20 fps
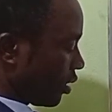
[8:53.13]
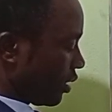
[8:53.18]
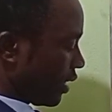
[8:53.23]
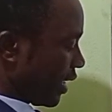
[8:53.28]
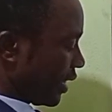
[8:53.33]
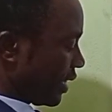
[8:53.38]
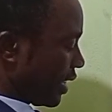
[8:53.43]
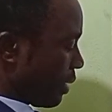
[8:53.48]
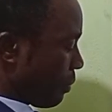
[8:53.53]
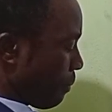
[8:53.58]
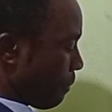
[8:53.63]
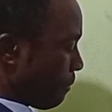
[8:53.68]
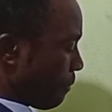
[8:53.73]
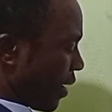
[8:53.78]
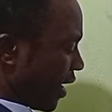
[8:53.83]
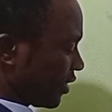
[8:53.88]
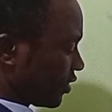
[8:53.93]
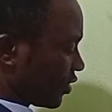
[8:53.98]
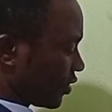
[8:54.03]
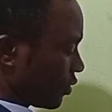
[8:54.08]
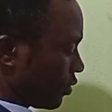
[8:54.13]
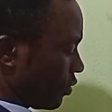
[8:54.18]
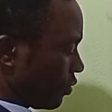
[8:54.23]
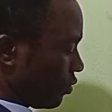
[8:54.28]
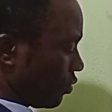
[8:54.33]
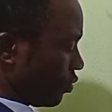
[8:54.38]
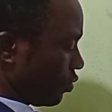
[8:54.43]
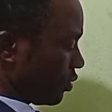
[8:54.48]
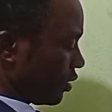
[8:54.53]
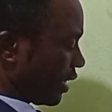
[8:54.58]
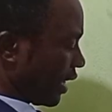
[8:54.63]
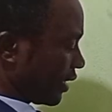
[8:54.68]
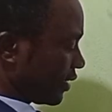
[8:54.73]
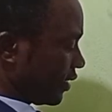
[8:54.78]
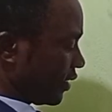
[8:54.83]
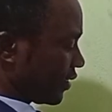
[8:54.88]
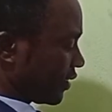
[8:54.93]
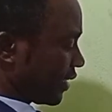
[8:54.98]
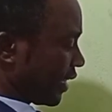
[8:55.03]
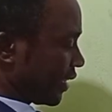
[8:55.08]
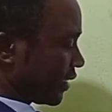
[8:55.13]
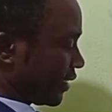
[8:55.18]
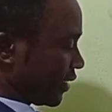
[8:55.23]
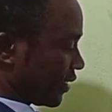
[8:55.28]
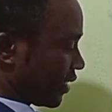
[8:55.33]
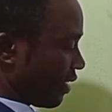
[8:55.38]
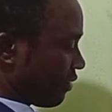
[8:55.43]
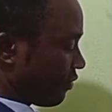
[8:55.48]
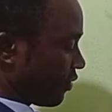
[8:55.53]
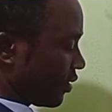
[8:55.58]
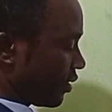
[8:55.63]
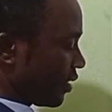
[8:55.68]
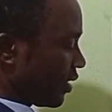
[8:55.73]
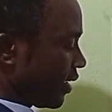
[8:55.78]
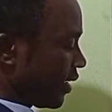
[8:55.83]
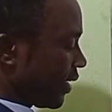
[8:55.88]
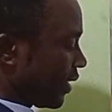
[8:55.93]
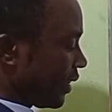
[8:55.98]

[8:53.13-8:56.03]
Then the mass that is 37.